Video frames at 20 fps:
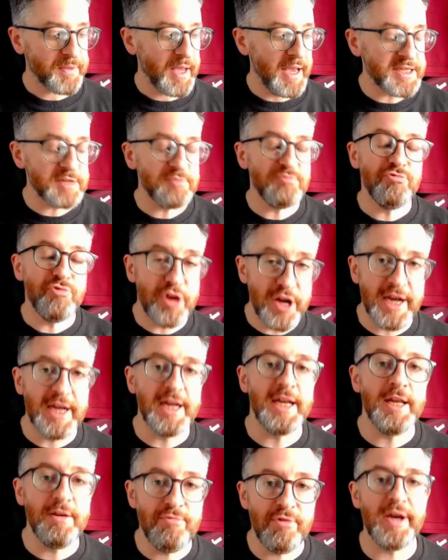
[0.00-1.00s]
It's a
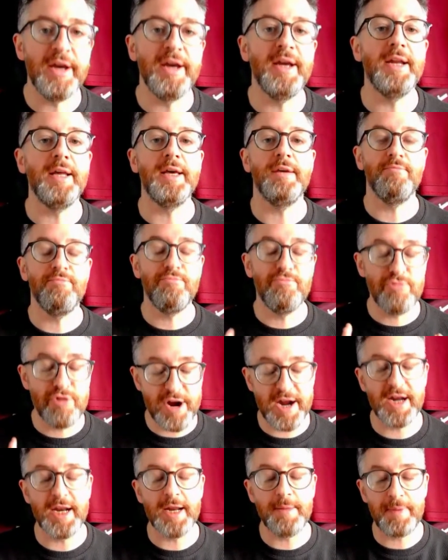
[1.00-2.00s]
really, really,
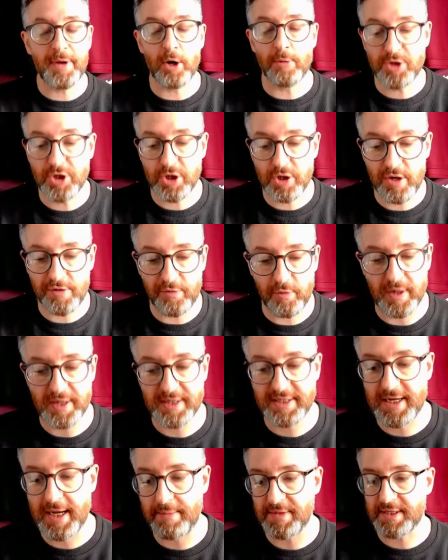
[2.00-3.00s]
really big opportunity for
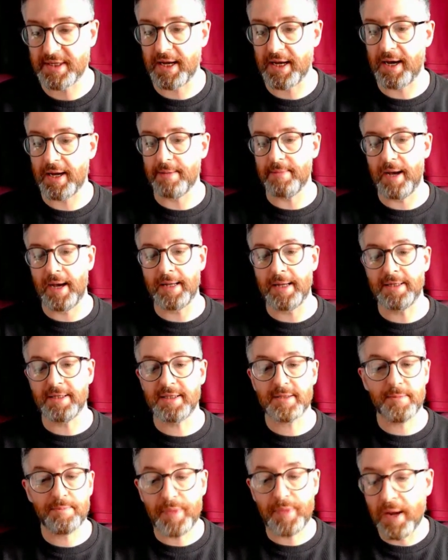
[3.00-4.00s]
West Ham this game, and
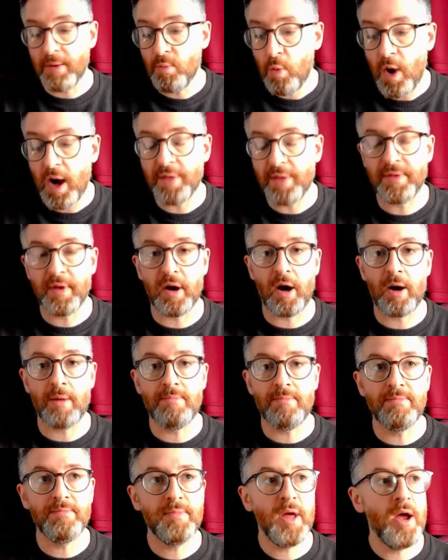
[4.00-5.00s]
and one that
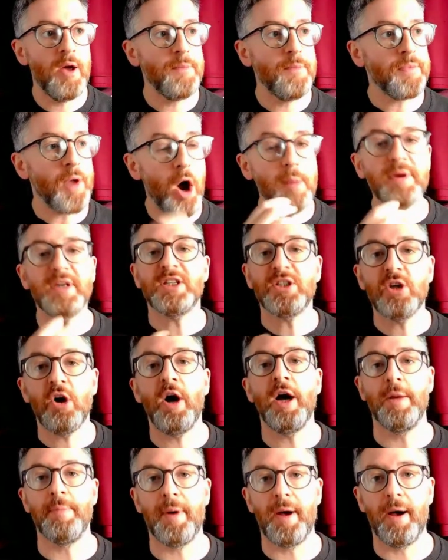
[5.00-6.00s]
I'm I'm
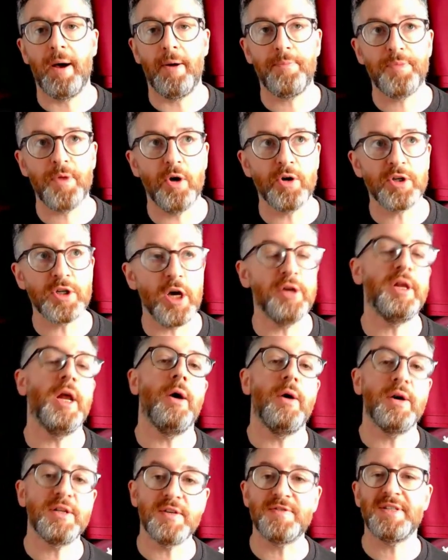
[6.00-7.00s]
excited about. As you
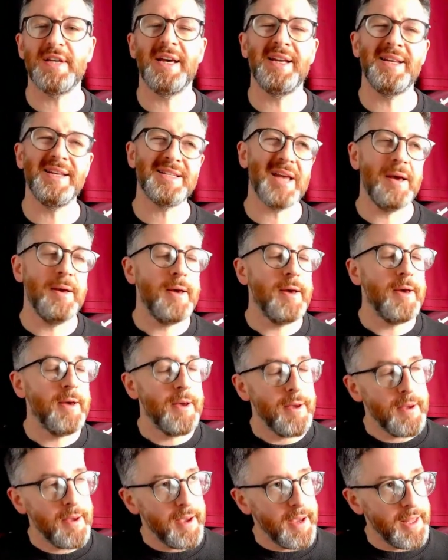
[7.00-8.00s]
know, as I've said, it's
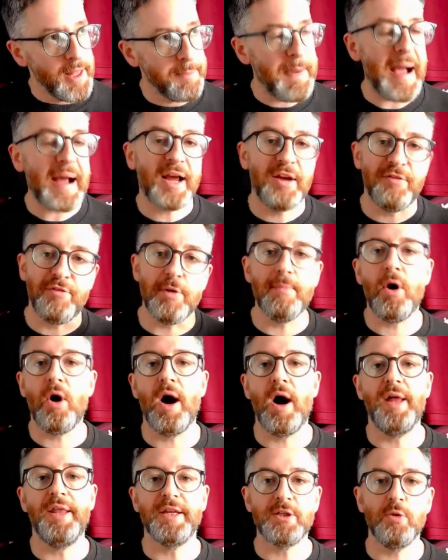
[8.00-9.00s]
the back of your
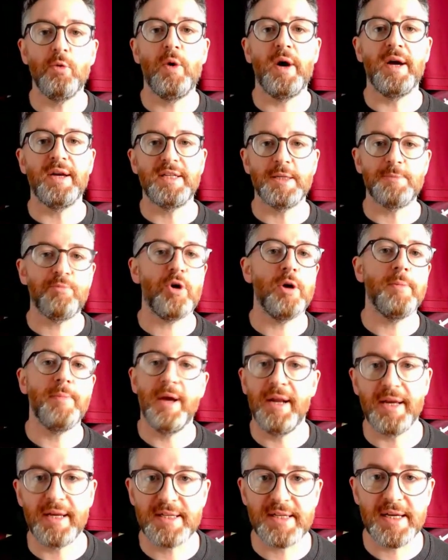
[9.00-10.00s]
mind. There's always this
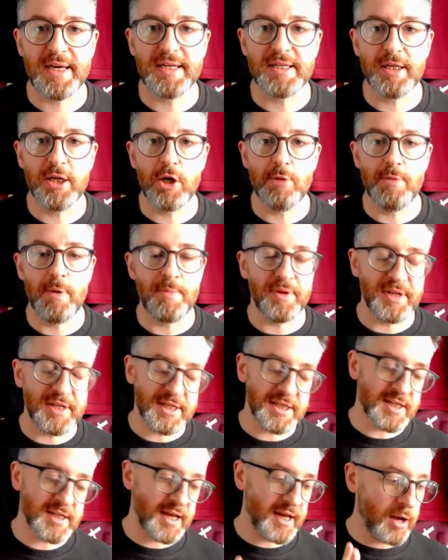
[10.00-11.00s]
Premier League season looming, but this
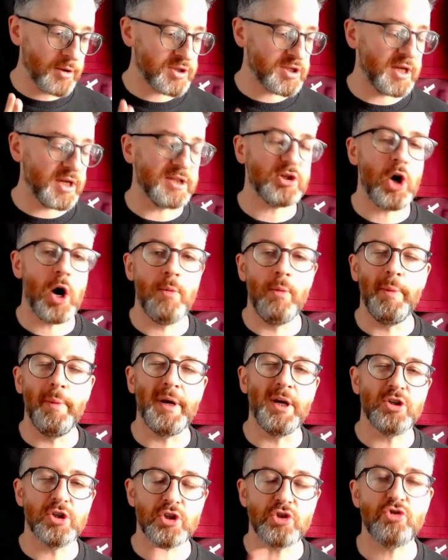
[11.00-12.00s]
is that, that time when we
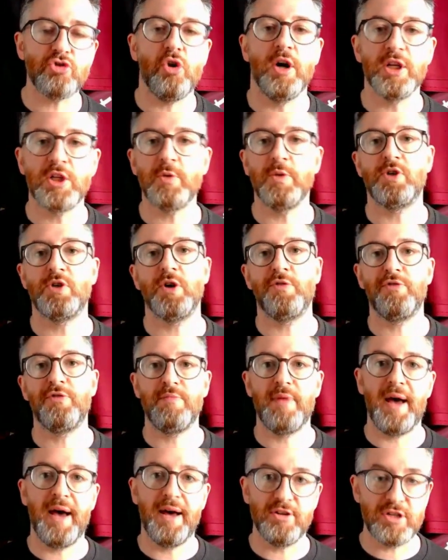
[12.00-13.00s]
can just try and switch off from
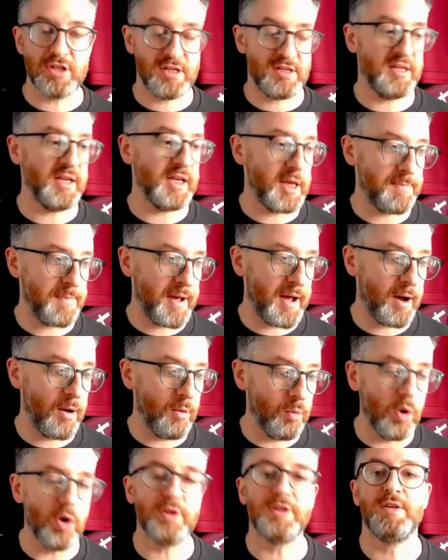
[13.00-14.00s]
that and just think
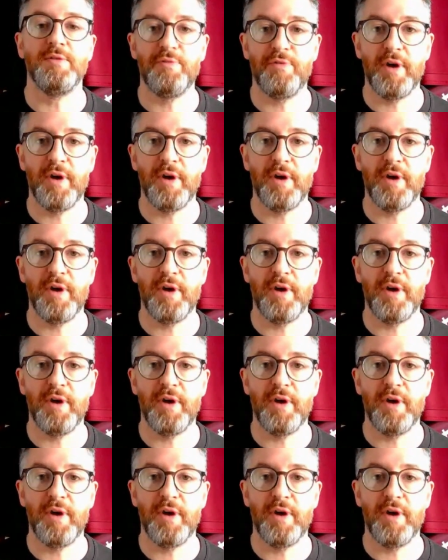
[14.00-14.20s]
about what's in